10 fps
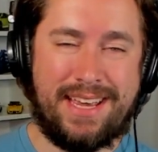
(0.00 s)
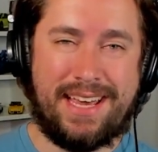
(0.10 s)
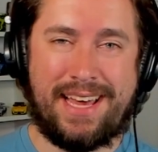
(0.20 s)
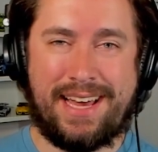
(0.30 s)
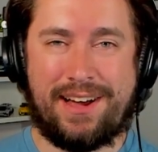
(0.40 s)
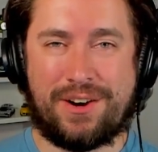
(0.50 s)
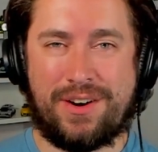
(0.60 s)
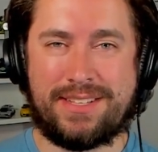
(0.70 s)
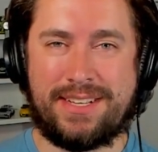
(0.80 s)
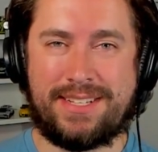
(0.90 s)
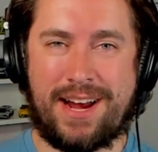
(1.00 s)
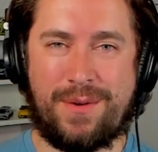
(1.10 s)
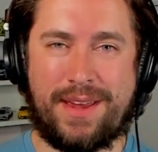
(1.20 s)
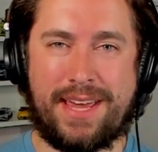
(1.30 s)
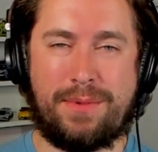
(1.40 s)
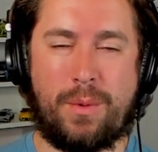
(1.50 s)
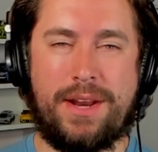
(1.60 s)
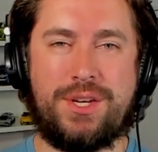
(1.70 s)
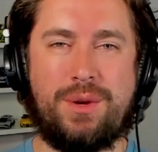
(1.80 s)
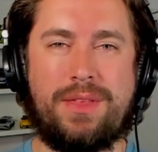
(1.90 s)
across the entire weekend. But what
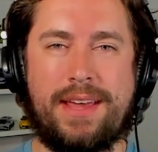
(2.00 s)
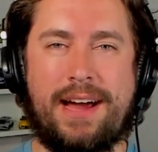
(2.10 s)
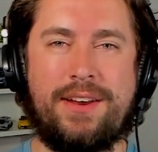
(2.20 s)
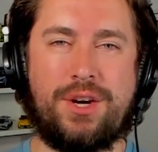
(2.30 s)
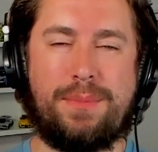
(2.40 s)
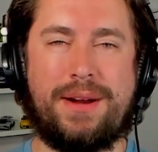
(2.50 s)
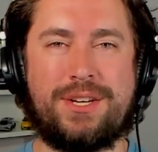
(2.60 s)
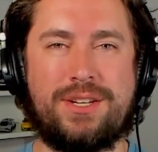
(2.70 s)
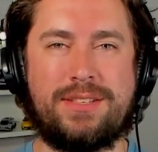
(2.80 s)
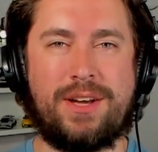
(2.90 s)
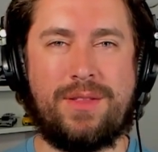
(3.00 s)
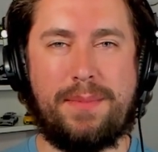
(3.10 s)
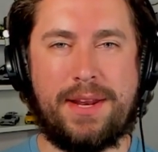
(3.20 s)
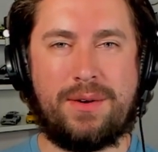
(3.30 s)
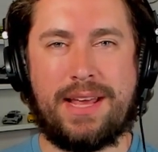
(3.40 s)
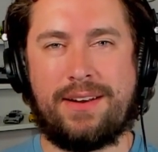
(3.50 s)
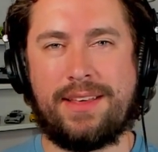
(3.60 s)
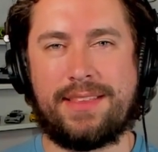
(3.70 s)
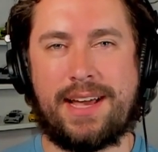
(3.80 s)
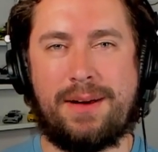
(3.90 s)
did you think? How did your predictions go? Let me know down
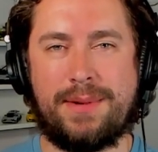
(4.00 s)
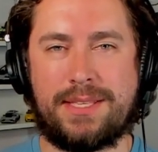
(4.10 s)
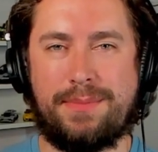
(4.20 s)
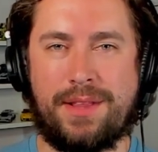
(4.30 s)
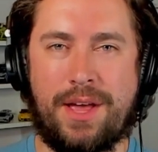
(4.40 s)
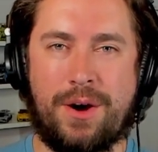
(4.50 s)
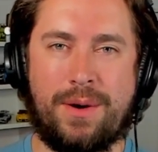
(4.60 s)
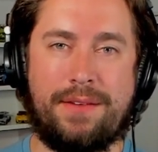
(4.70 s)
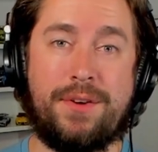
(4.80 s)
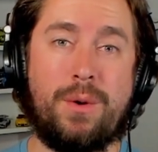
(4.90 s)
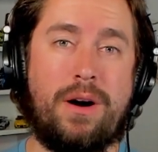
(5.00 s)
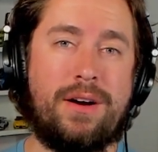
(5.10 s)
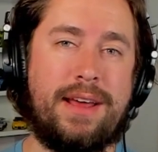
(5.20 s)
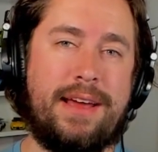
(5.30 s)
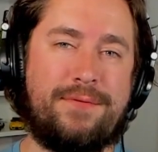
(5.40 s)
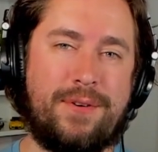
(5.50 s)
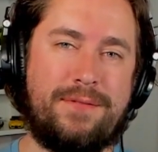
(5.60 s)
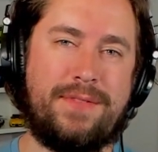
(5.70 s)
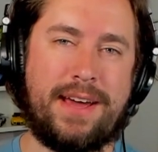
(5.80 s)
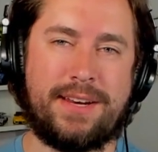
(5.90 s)
in the comments below. And if you are an
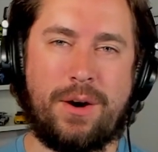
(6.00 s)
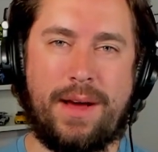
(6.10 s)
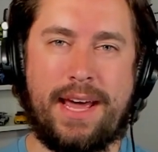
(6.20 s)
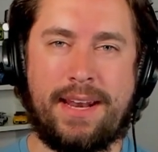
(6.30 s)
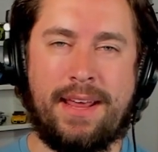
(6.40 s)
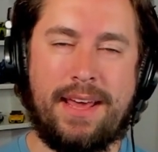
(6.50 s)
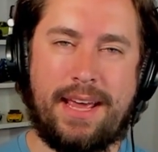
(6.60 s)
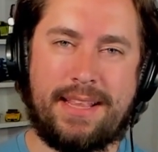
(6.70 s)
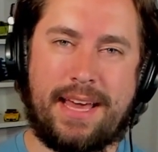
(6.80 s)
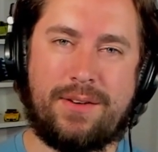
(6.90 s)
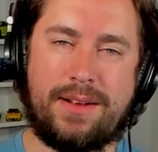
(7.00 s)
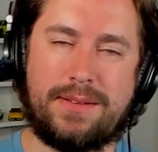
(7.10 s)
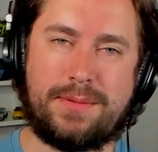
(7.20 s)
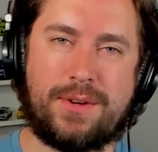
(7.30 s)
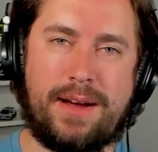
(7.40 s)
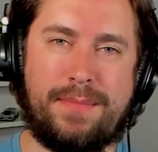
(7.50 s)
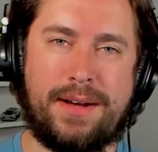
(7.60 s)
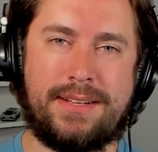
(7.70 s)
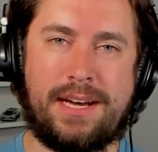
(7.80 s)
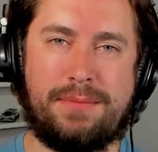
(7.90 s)
F1 fan, go ahead, hit that red subscribe
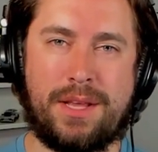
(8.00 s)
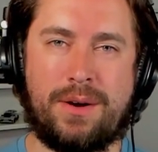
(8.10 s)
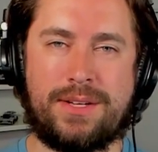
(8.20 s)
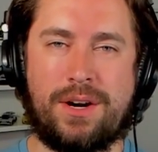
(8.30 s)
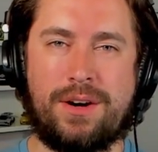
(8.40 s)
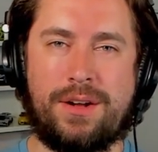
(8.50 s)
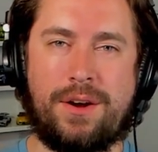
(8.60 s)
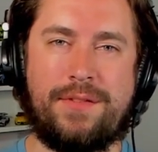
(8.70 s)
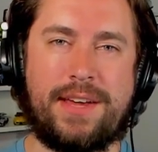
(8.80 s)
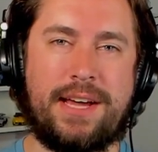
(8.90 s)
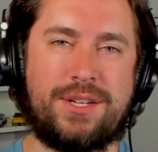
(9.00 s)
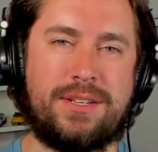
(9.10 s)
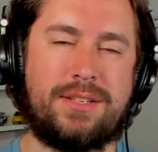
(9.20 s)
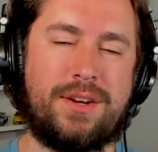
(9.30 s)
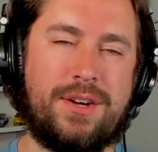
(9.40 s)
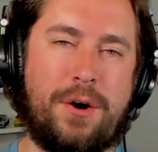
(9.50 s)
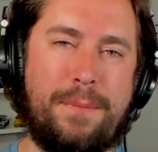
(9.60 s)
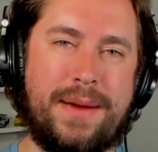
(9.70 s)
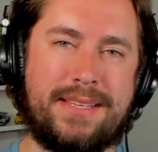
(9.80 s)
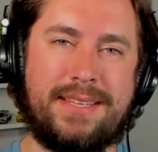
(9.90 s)
button down below and turn on notifications so you
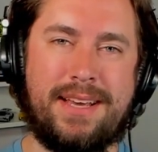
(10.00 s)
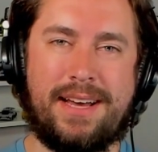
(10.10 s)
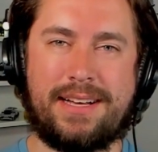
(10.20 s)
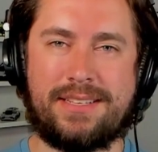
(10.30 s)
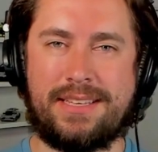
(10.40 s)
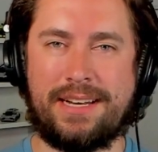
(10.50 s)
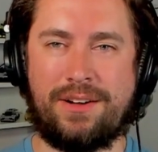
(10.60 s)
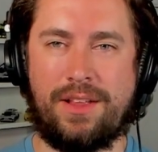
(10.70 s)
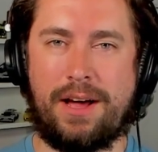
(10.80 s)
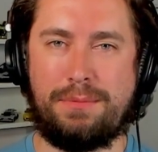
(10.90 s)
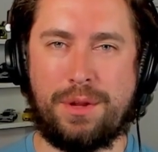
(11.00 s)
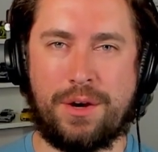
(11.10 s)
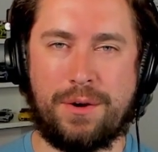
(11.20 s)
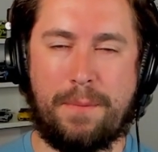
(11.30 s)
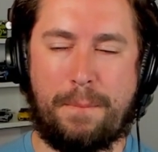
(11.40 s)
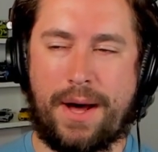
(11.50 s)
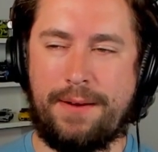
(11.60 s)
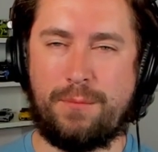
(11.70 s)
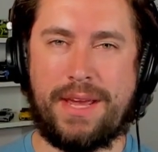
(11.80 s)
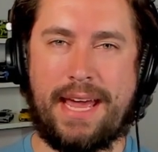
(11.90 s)
don't miss a single upload.
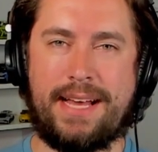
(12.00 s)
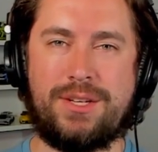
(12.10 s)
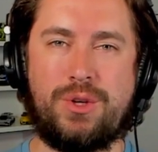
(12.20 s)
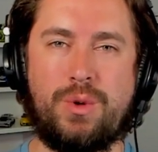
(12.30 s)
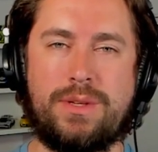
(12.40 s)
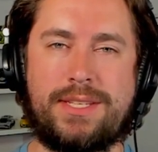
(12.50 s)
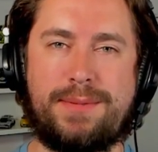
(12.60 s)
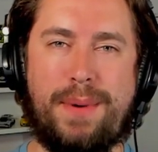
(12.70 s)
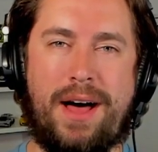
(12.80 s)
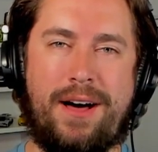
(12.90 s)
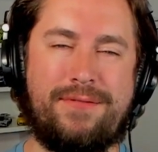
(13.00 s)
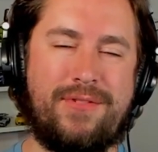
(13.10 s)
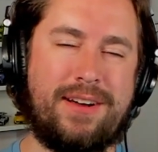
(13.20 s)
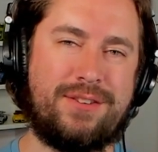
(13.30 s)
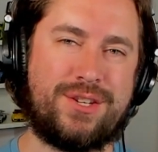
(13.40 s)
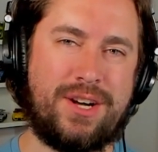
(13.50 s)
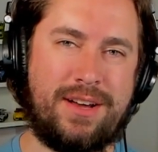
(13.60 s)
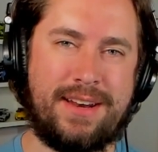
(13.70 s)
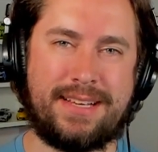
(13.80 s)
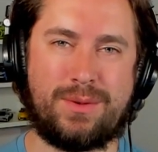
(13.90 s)
But we head to
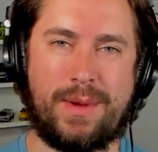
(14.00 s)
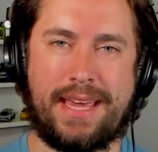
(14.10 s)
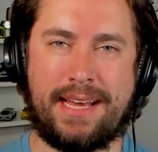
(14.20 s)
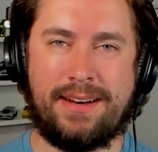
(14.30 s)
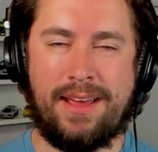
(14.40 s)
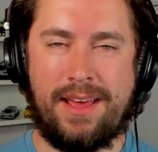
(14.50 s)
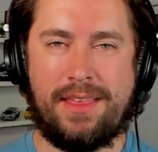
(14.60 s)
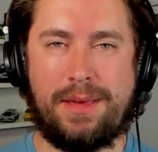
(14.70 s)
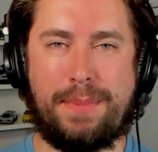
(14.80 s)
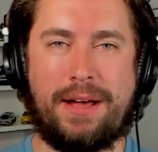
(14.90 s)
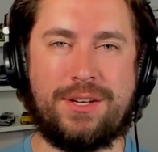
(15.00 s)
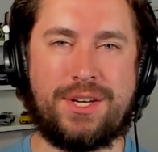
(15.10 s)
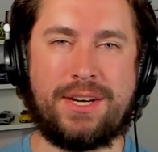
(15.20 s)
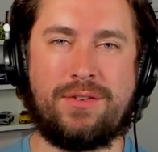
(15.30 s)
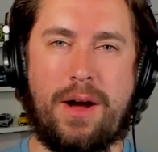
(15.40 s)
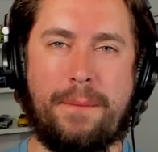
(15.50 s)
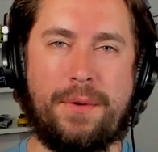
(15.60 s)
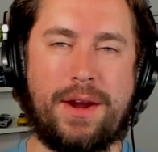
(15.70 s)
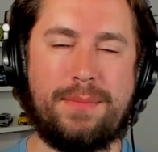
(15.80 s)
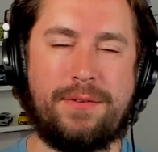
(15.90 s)
Spa-Francorchamps next weekend, the Belgian Grand
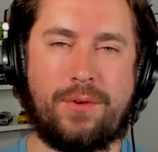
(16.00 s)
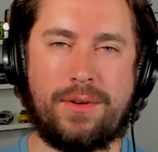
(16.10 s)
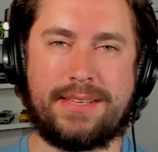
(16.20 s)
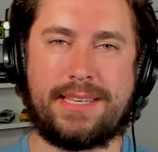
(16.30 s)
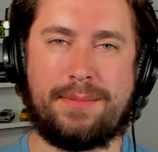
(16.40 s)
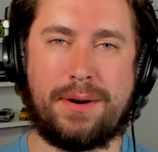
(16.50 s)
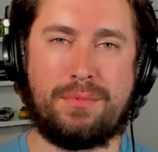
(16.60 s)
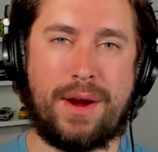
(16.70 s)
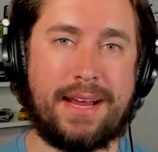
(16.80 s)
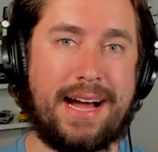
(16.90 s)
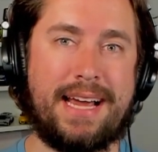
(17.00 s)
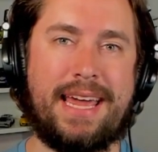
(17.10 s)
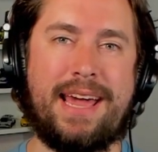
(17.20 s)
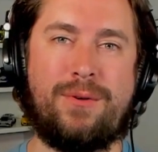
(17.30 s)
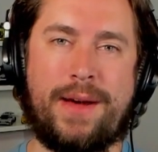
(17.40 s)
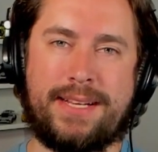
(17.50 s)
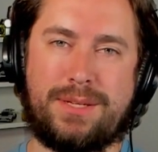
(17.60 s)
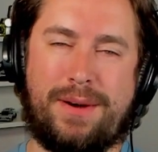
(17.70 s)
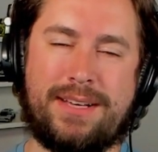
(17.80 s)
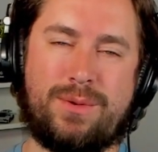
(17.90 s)
Prix before the summer break. I can't wait.
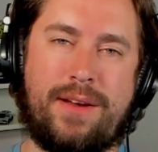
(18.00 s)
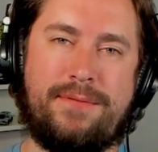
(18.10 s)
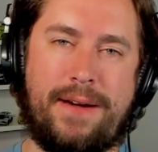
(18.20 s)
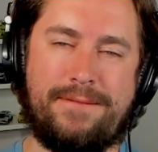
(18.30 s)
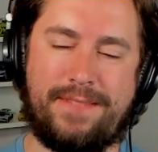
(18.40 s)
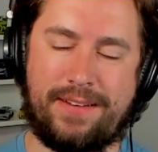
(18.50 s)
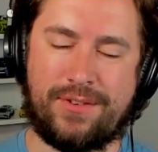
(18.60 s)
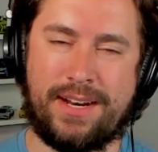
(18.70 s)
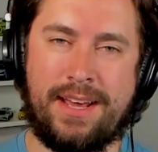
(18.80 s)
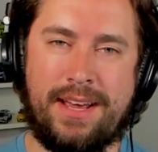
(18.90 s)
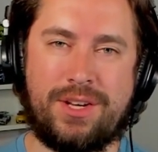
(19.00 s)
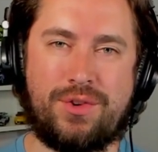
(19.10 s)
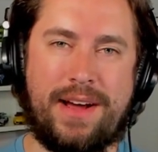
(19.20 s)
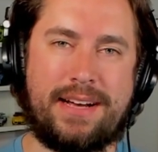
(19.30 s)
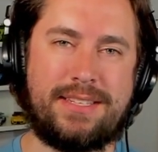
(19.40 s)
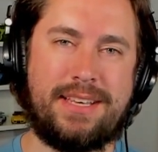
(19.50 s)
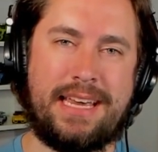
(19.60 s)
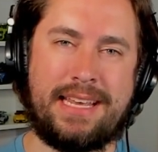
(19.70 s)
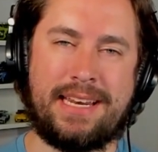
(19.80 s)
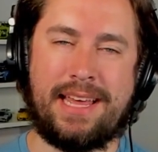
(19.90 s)
Spa is one of my favorite tracks
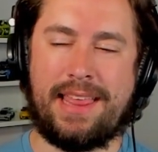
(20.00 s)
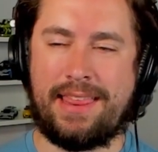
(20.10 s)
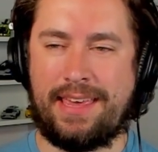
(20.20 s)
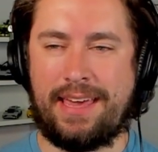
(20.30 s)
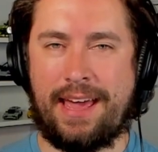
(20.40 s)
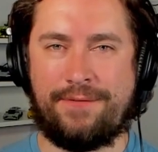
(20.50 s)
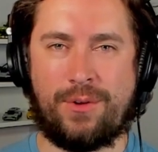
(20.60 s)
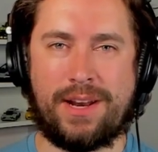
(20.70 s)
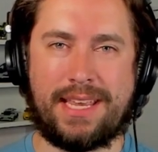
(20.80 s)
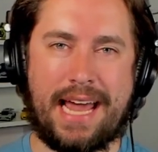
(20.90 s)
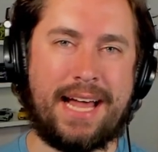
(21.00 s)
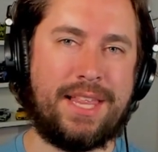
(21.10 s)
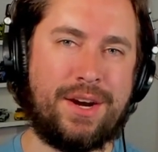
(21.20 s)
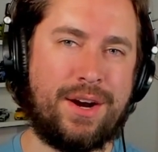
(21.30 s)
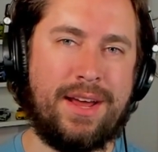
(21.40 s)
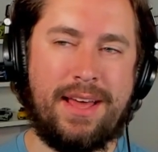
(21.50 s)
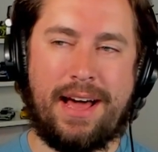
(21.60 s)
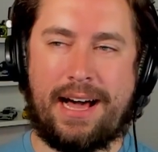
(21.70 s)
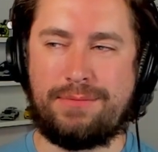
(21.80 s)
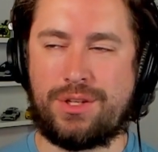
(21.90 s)
in the F1 calendar.
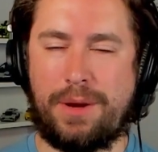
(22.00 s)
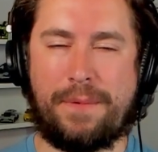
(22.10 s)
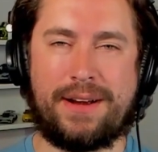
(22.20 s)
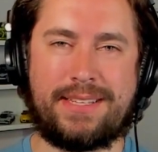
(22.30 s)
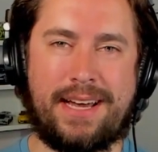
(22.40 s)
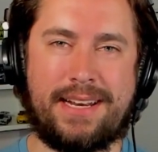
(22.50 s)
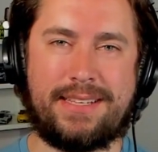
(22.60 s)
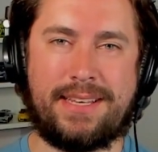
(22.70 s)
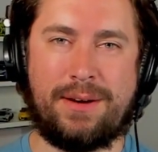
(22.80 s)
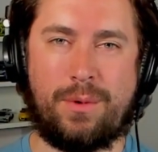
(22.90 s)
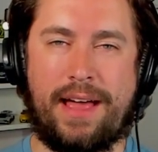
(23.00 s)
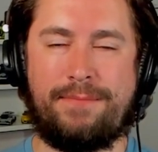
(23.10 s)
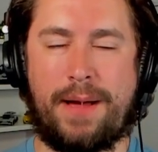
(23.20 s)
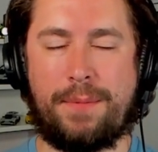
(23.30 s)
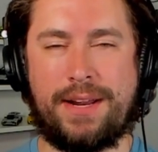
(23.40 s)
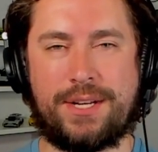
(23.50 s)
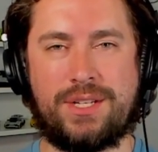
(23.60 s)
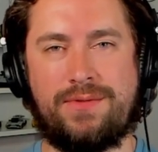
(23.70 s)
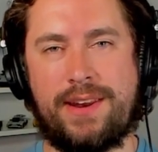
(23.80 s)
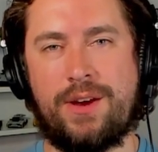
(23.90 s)
I'm super excited to see it. We'll have my
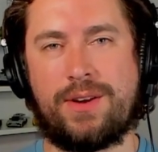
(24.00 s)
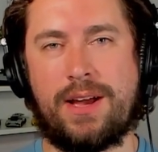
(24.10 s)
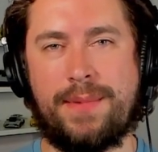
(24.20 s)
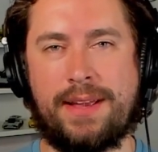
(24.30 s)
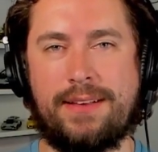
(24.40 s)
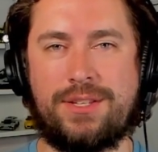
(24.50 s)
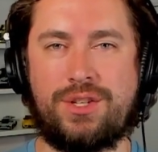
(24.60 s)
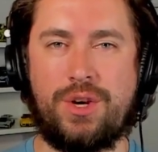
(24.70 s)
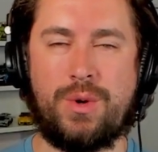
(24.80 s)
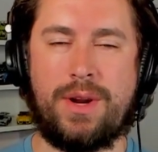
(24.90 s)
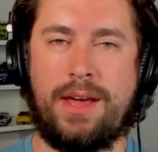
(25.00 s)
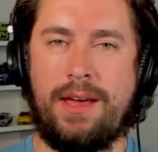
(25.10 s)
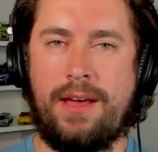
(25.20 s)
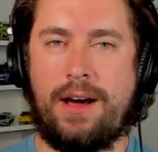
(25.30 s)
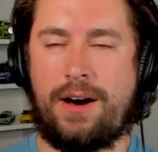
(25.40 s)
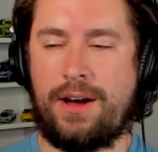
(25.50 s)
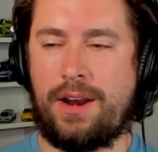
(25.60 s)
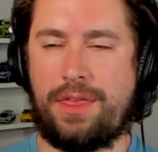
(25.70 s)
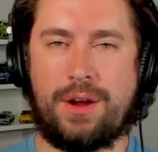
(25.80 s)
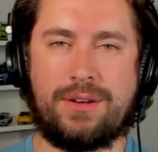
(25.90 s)
predictions video coming soon
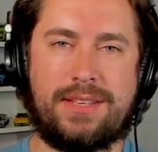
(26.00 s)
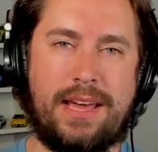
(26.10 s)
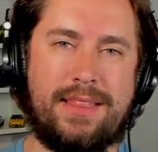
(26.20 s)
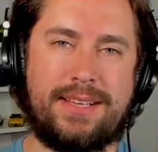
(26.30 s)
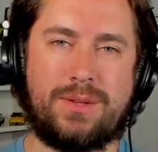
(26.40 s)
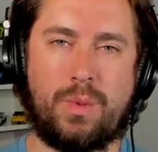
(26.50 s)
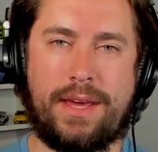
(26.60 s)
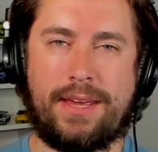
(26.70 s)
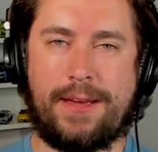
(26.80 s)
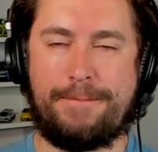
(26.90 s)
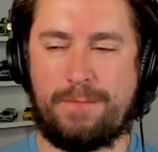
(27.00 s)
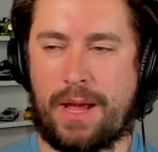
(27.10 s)
on Thursday this week.